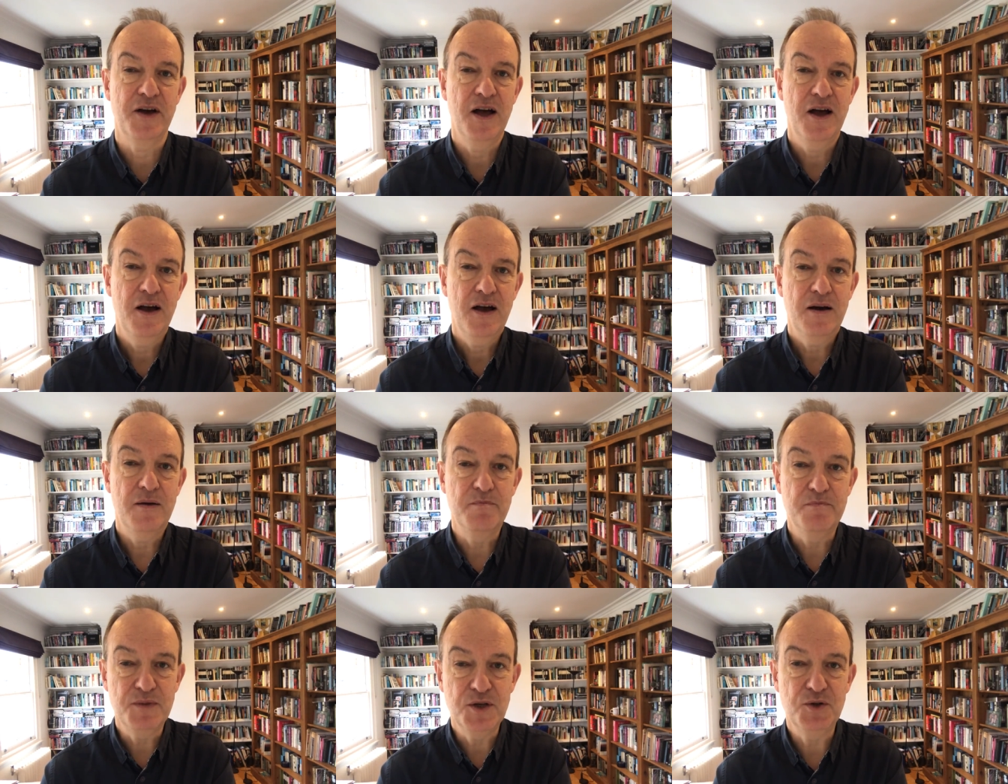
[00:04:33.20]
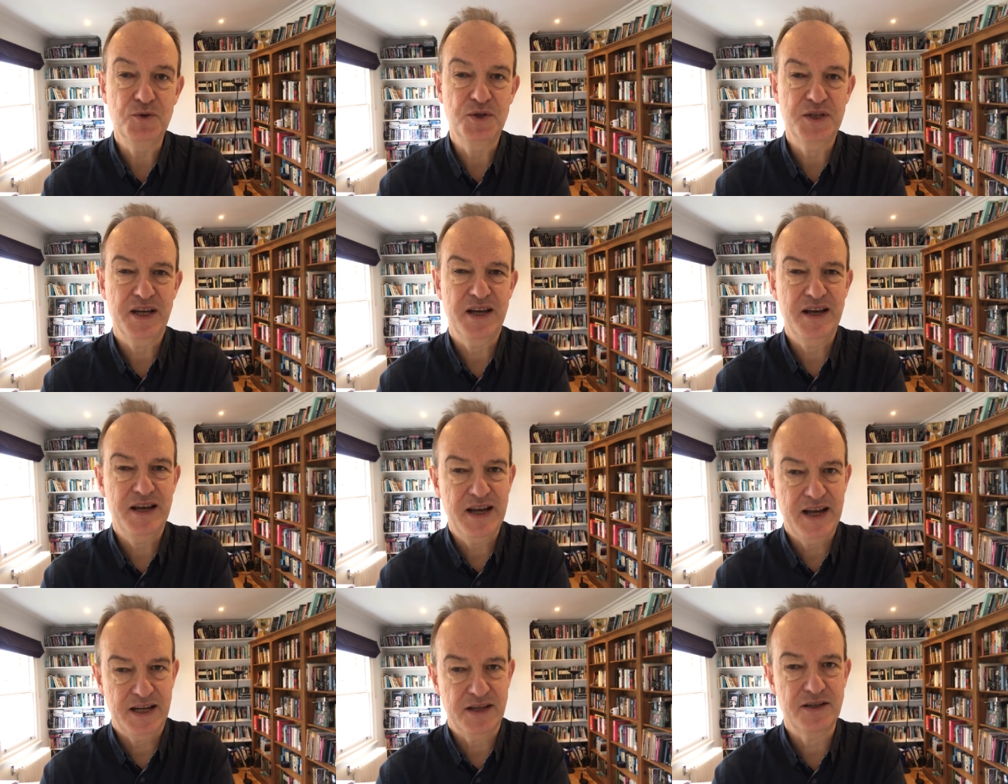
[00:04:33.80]
a mute
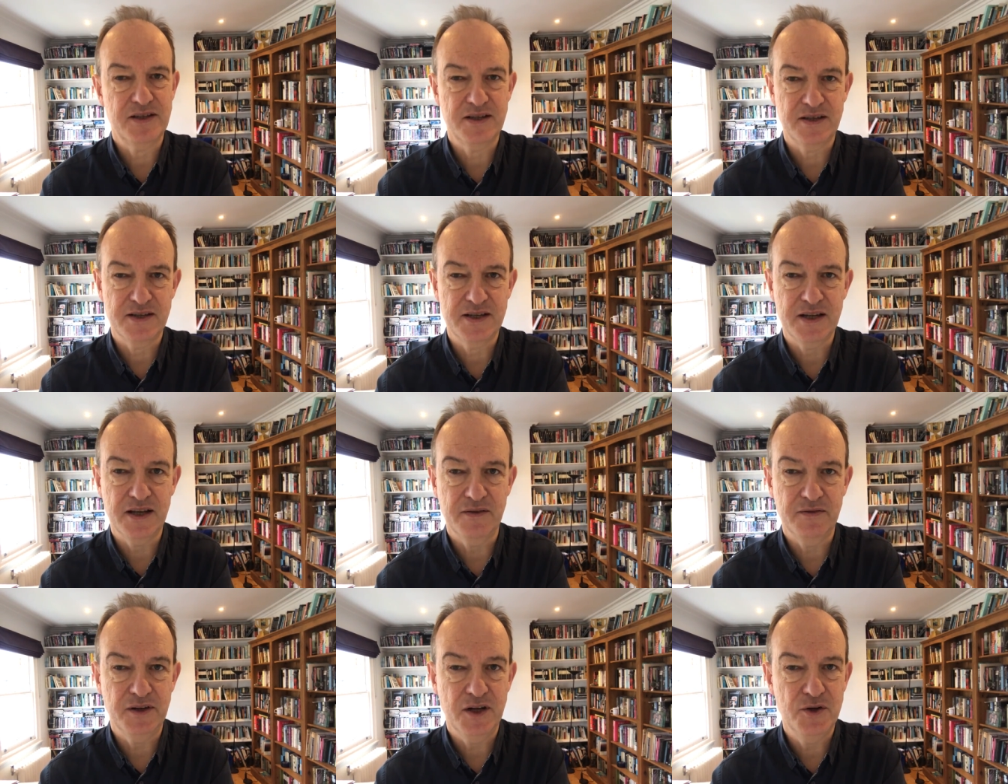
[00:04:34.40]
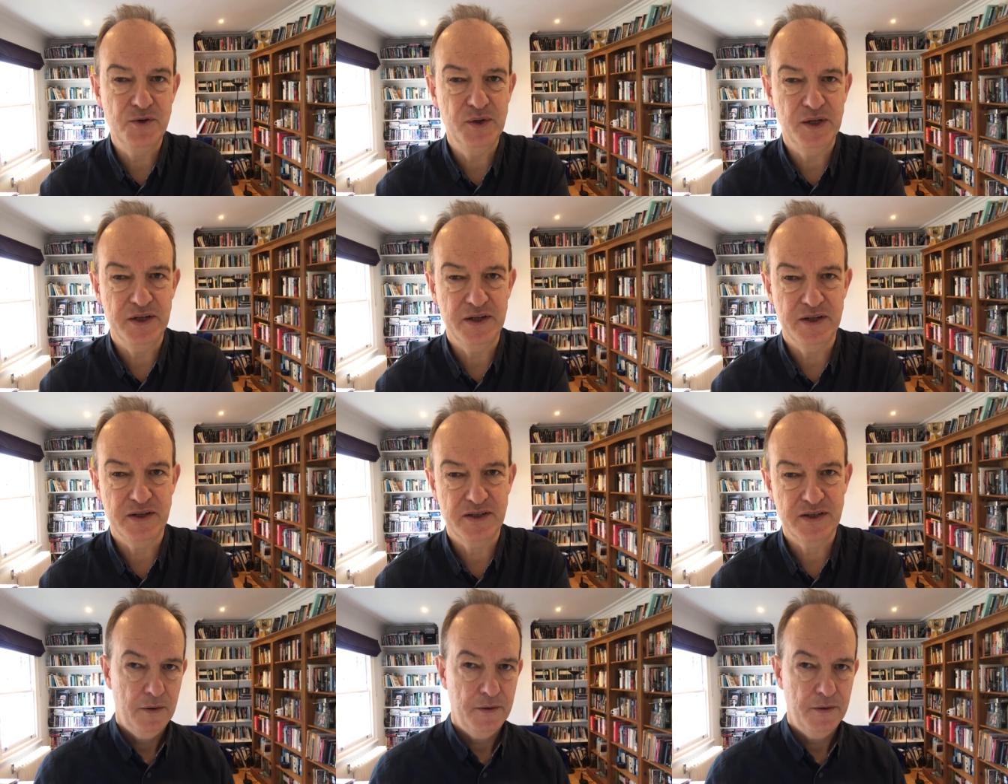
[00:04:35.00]
ecstasy of loneliness.